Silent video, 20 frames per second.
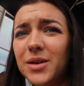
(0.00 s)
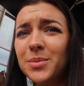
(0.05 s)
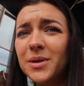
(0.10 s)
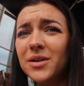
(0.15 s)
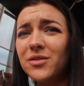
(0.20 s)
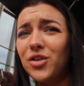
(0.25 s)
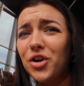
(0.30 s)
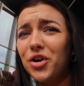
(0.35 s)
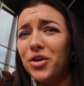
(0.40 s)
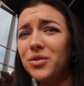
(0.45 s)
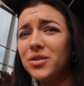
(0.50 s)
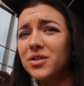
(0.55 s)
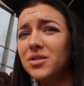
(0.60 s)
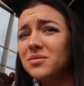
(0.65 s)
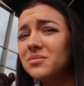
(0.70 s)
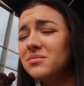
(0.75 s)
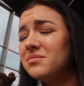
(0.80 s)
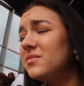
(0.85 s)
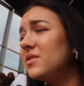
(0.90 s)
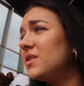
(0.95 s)
a bit rogue,
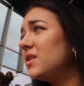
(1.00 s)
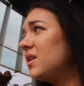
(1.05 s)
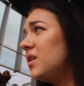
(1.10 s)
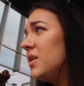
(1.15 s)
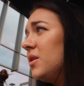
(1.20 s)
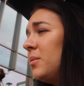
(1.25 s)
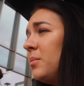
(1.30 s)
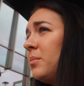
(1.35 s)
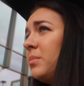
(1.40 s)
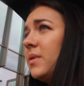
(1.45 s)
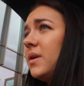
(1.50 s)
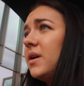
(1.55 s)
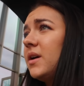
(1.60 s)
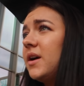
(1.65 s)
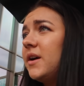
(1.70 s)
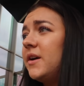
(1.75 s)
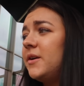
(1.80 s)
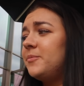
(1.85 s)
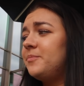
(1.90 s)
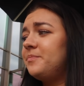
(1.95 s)
but
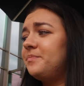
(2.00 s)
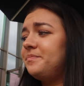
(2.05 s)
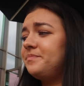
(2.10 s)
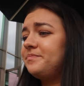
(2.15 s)
um,